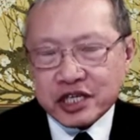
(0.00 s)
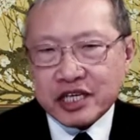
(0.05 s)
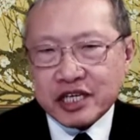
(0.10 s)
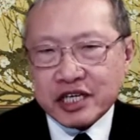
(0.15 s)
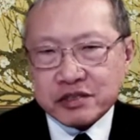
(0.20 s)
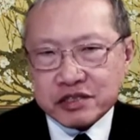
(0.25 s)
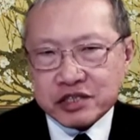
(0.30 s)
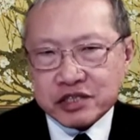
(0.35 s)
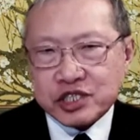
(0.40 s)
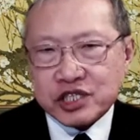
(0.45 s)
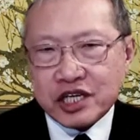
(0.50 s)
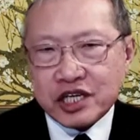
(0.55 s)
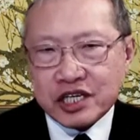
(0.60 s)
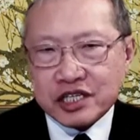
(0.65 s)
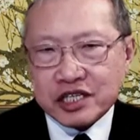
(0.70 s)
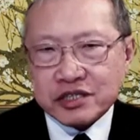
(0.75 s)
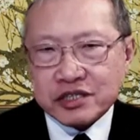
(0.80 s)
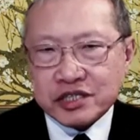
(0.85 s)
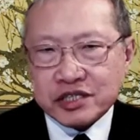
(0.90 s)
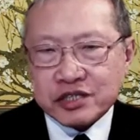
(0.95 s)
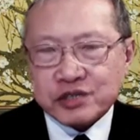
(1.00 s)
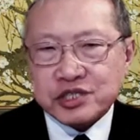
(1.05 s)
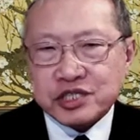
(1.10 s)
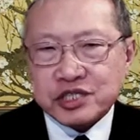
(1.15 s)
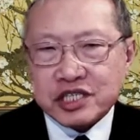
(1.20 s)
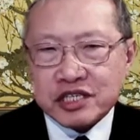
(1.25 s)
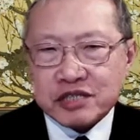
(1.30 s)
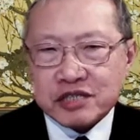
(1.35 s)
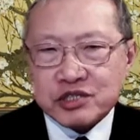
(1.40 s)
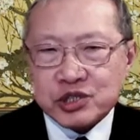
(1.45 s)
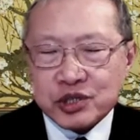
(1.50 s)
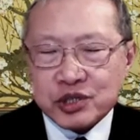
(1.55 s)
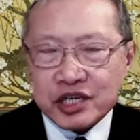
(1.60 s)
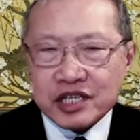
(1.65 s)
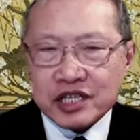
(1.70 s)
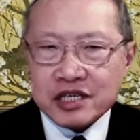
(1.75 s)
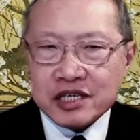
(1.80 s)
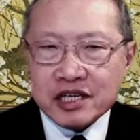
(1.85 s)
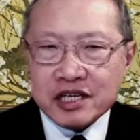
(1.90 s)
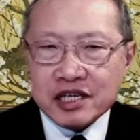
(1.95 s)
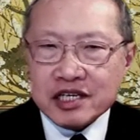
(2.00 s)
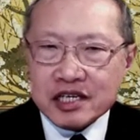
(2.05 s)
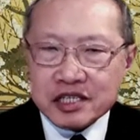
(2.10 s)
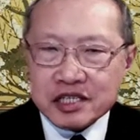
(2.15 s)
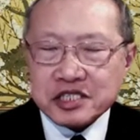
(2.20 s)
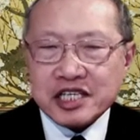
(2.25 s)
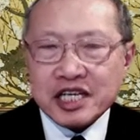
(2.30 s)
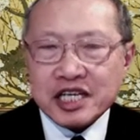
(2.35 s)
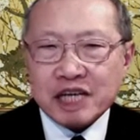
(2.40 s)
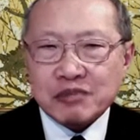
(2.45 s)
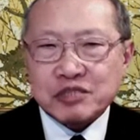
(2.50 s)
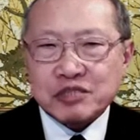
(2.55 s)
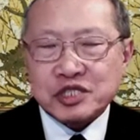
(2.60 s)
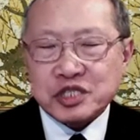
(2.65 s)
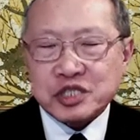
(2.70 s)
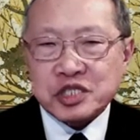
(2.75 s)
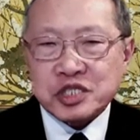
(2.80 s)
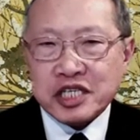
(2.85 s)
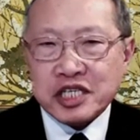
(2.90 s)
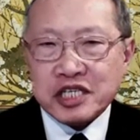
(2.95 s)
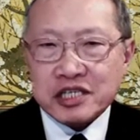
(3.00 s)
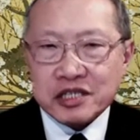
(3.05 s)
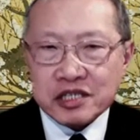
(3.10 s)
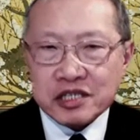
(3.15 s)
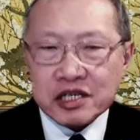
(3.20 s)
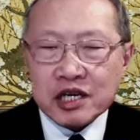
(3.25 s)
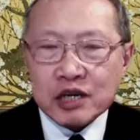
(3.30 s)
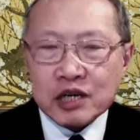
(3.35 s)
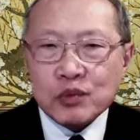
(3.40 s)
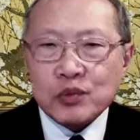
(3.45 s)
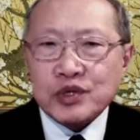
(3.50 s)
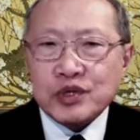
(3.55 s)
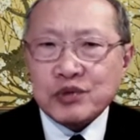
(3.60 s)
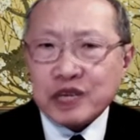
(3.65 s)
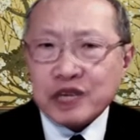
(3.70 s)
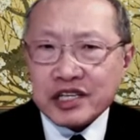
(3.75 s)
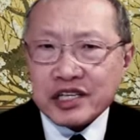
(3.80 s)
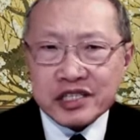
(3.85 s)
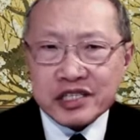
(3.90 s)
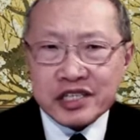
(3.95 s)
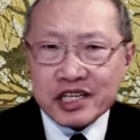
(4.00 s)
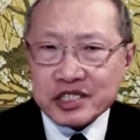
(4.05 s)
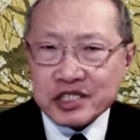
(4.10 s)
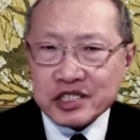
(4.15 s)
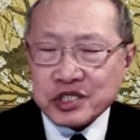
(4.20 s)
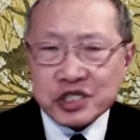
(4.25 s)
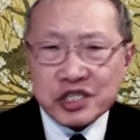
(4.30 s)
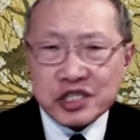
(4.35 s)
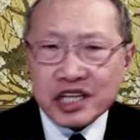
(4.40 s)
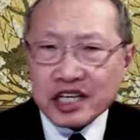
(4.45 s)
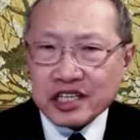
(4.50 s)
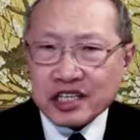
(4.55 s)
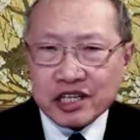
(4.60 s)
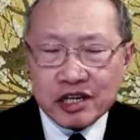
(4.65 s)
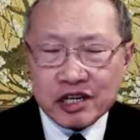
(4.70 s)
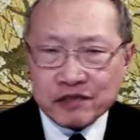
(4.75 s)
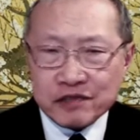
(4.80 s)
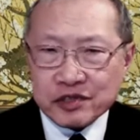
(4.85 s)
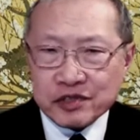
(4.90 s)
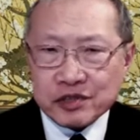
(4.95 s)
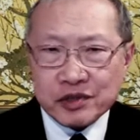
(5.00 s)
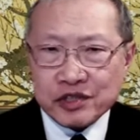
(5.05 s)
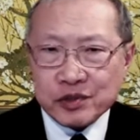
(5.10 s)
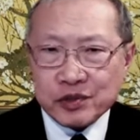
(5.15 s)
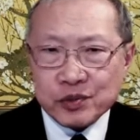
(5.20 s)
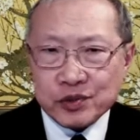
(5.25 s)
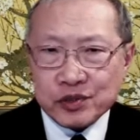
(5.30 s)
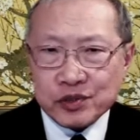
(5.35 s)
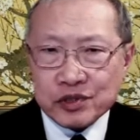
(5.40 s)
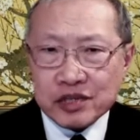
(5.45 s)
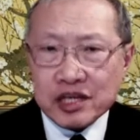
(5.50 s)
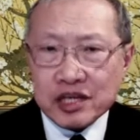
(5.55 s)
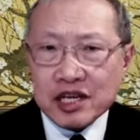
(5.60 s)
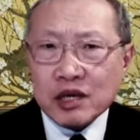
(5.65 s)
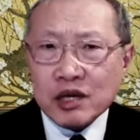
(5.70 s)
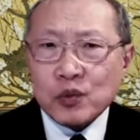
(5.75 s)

and China leaders can try to establish this and say, look, we recognize there's a lot of conflict around the world.